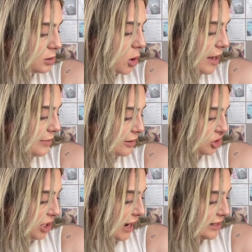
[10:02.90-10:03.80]
There was quite a bit
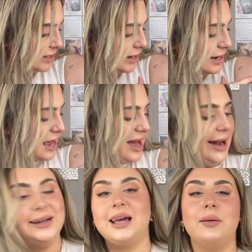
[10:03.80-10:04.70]
of shading.
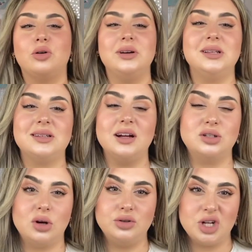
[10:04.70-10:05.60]
And again, we're in this
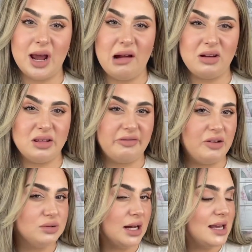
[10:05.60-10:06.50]
like dodgy area that
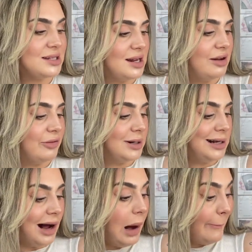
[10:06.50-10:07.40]
feels like it's in your
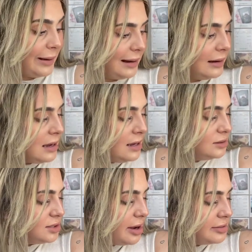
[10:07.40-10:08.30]
freaking armpit.
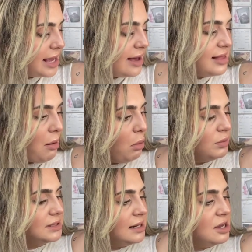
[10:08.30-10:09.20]
So yeah, that
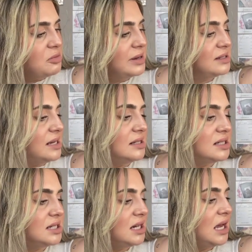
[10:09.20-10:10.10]
one was a little bit
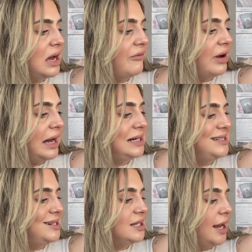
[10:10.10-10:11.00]
sensitive and
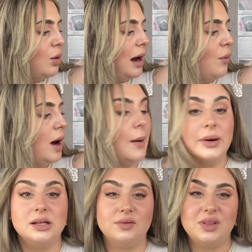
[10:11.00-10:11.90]
it did take quite a while
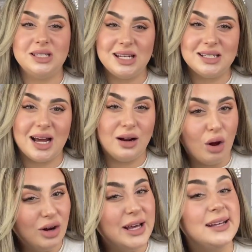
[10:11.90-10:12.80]
because of the
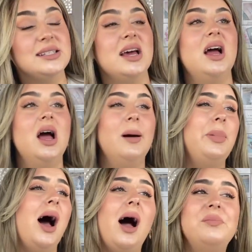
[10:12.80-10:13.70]
detail on it,
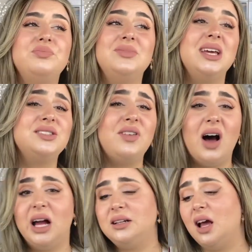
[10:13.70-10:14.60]
but it's
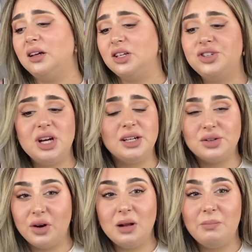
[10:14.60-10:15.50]
fine. You
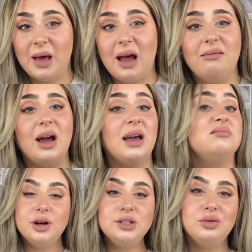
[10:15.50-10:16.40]
just grin and bear
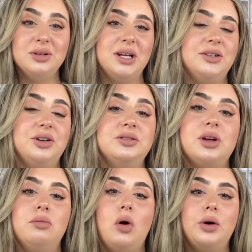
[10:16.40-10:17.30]
it. So those are all the tattoos
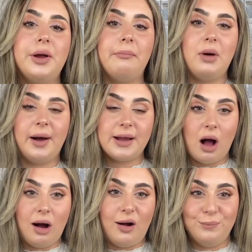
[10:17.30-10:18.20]
that are on my
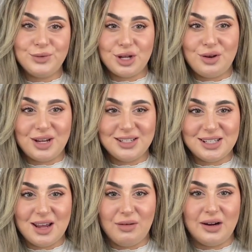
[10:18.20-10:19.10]
arms that you can
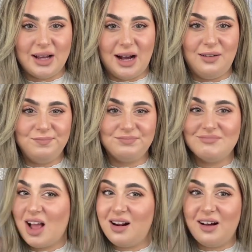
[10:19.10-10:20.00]
see right now.
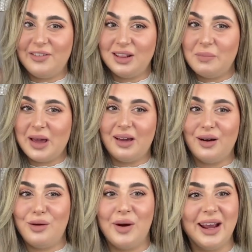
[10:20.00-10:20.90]
Loving the
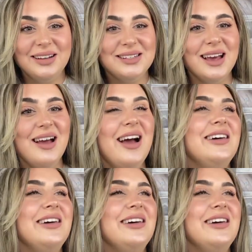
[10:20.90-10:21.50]
bingo wings.